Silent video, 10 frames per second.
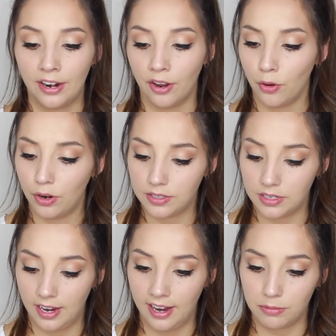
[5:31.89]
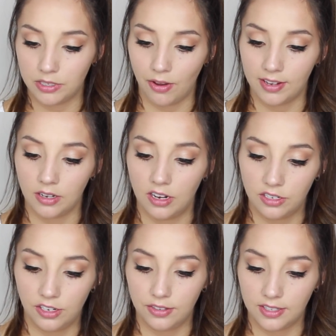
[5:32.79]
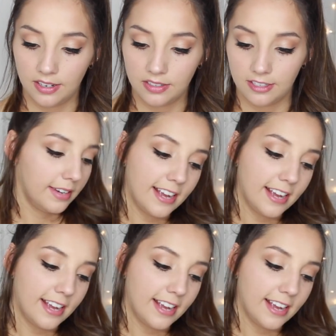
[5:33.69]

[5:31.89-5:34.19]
and honestly I'm so excited to use this.